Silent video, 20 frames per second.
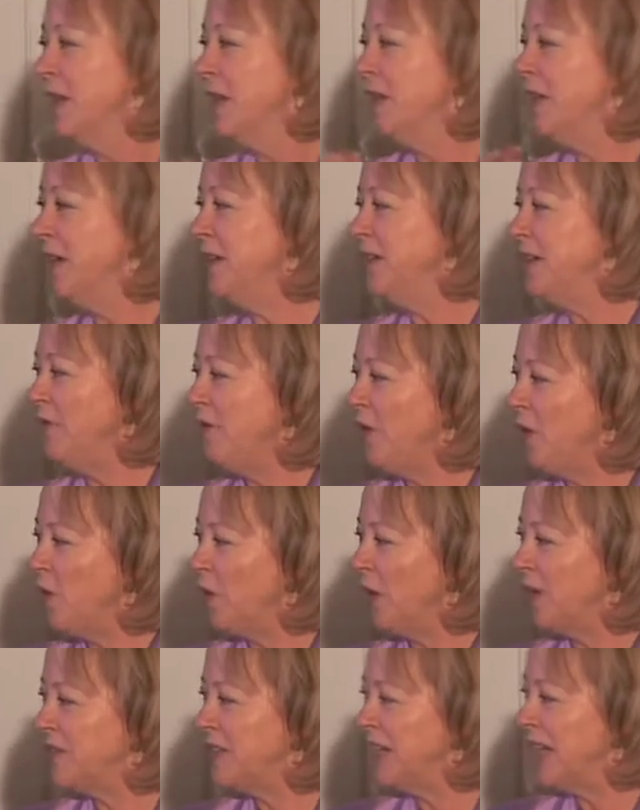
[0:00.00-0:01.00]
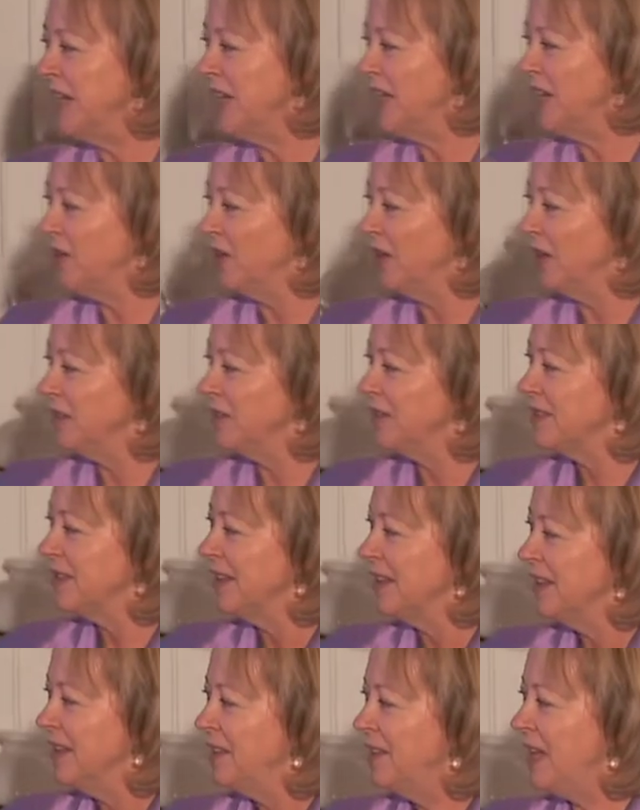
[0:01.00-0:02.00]
Those of you who have 10-year-olds,
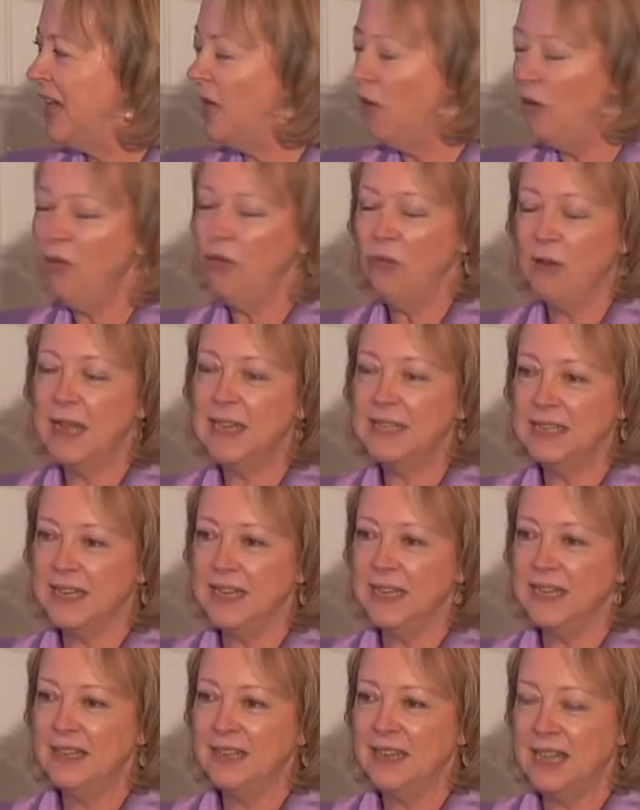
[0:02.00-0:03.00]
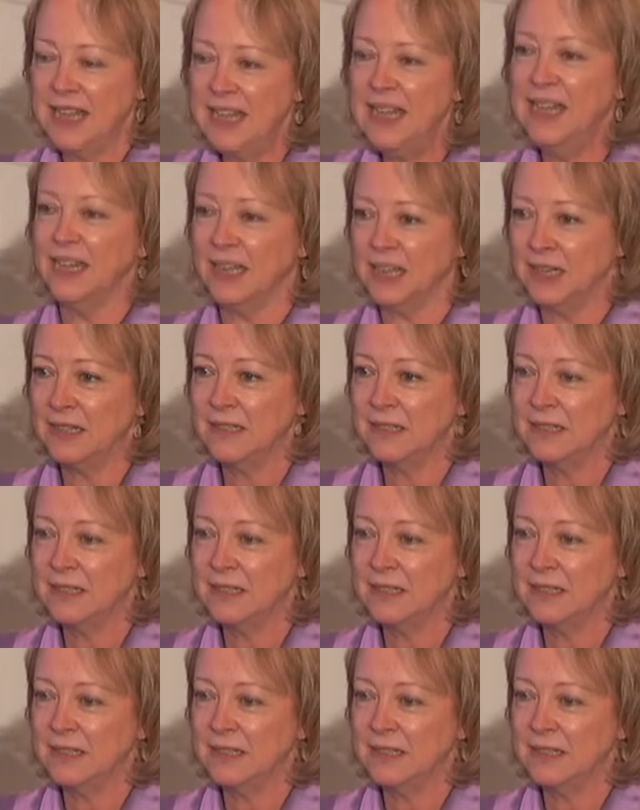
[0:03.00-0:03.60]
they're already here.